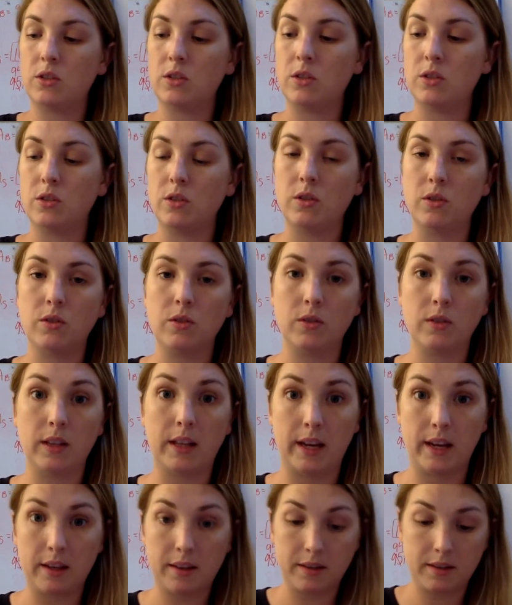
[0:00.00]
to do
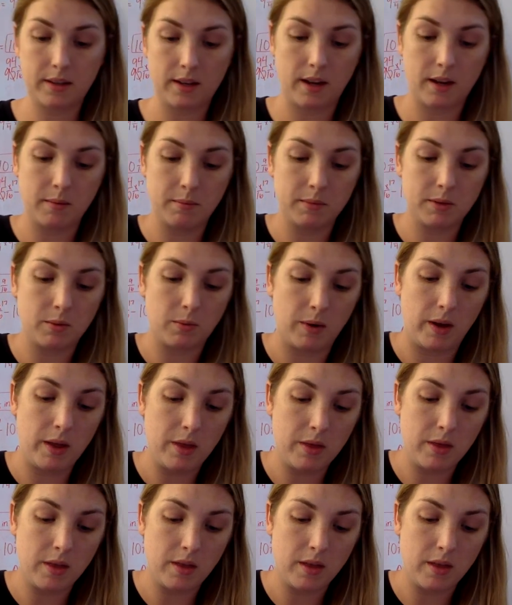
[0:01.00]
length times width.